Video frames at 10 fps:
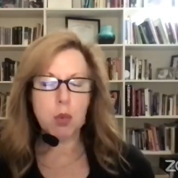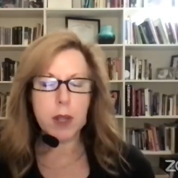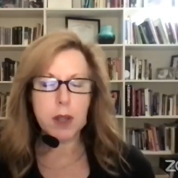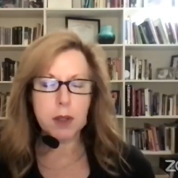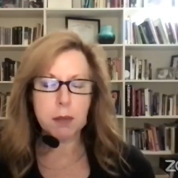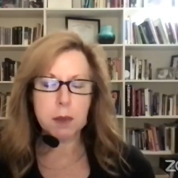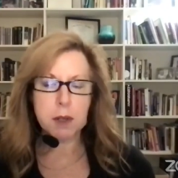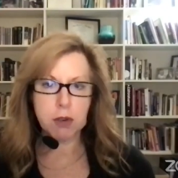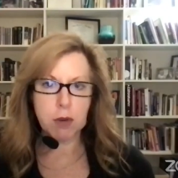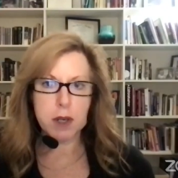with
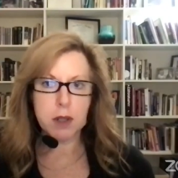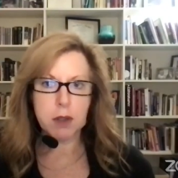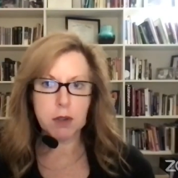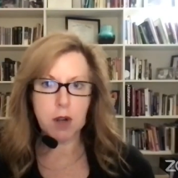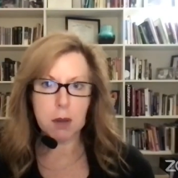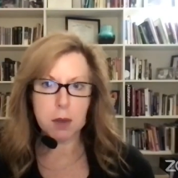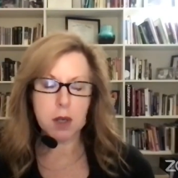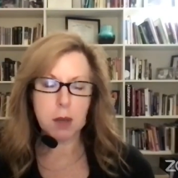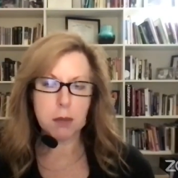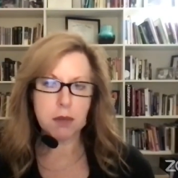betrayal
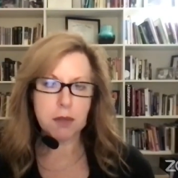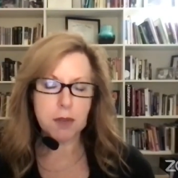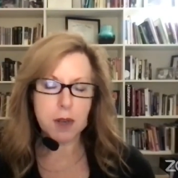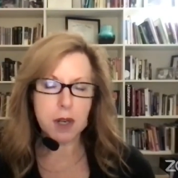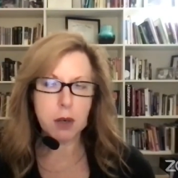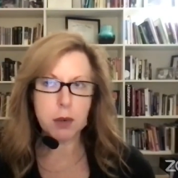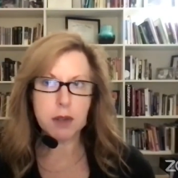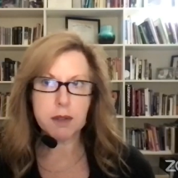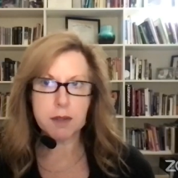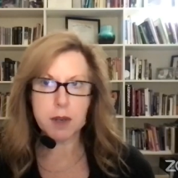trauma comes a
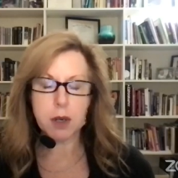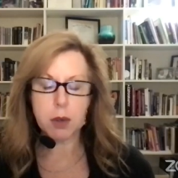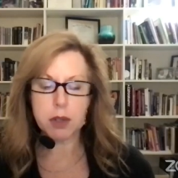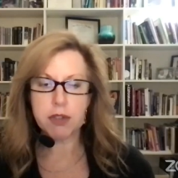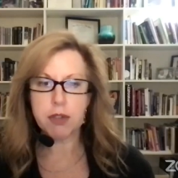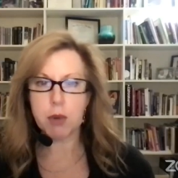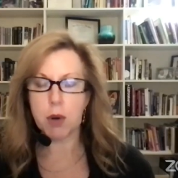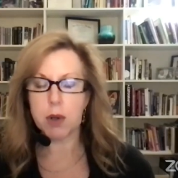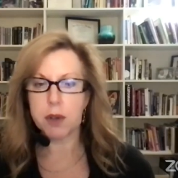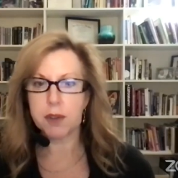very, very
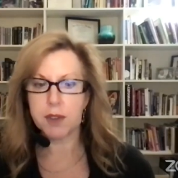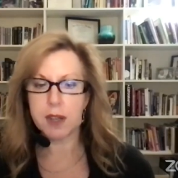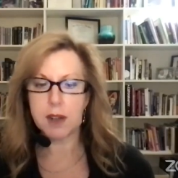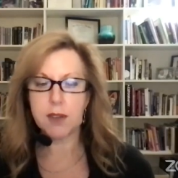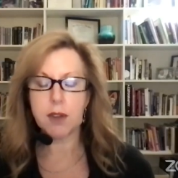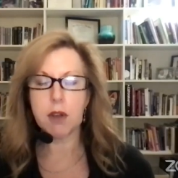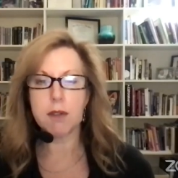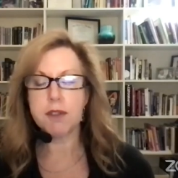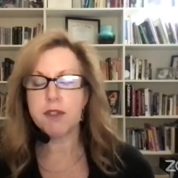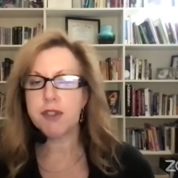strong sense
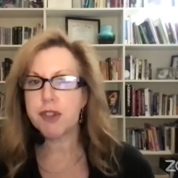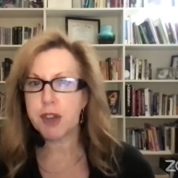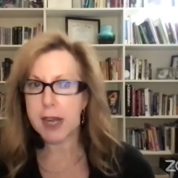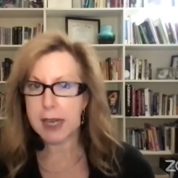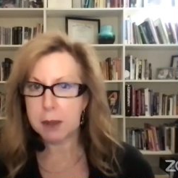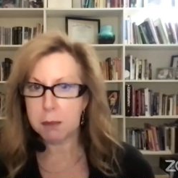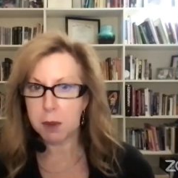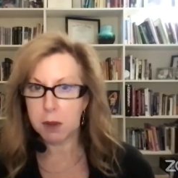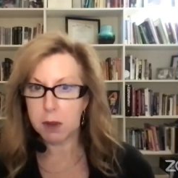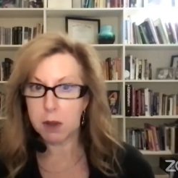of shame,
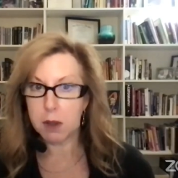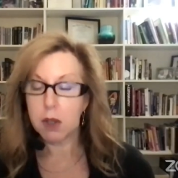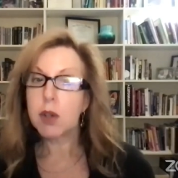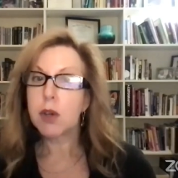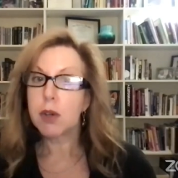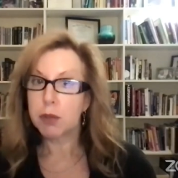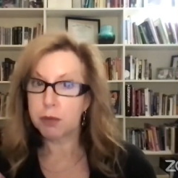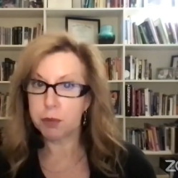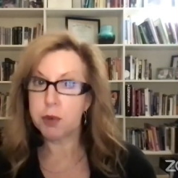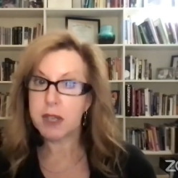
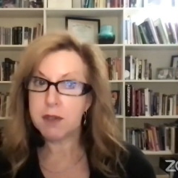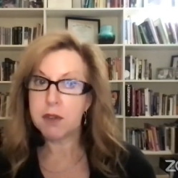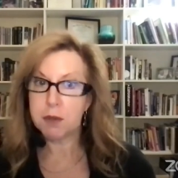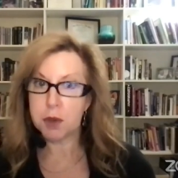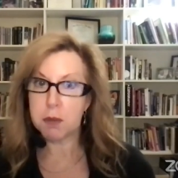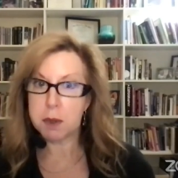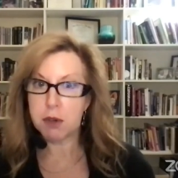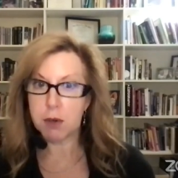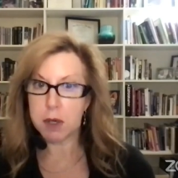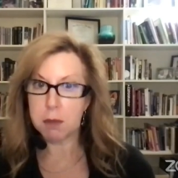even for the
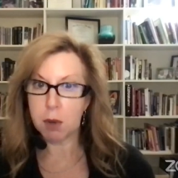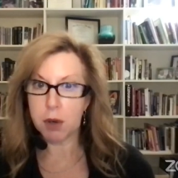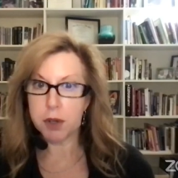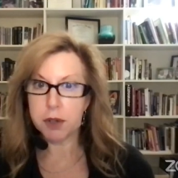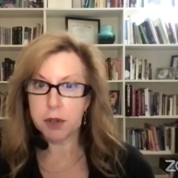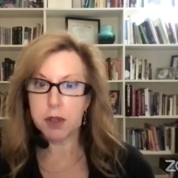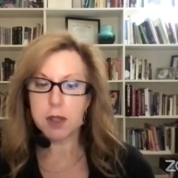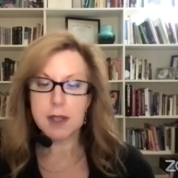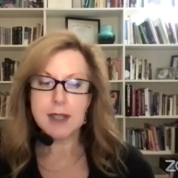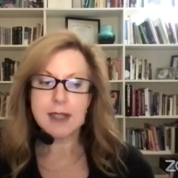betrayed
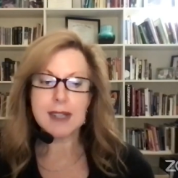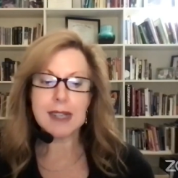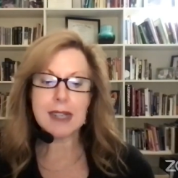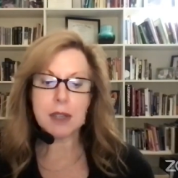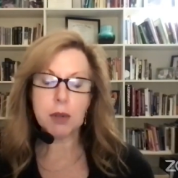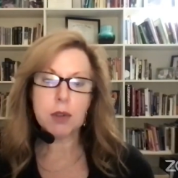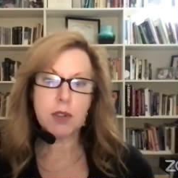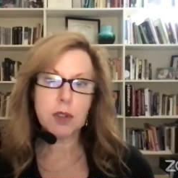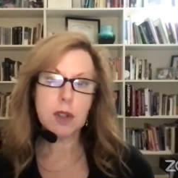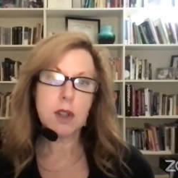partner,
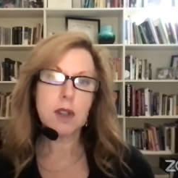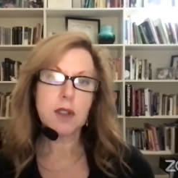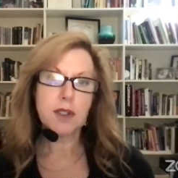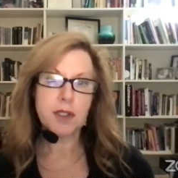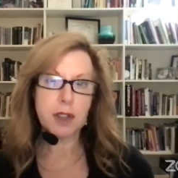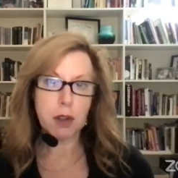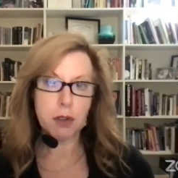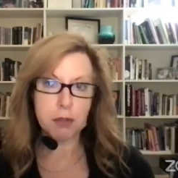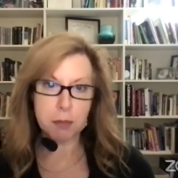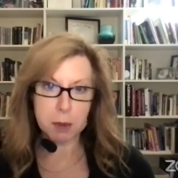guilt,
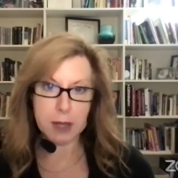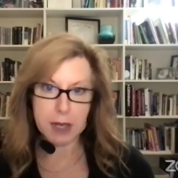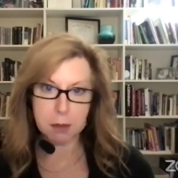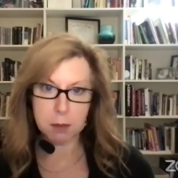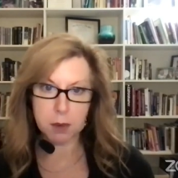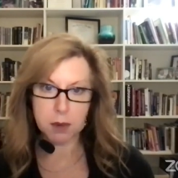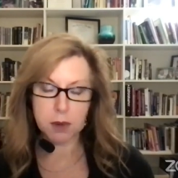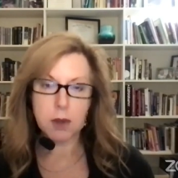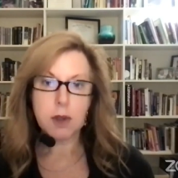self blame.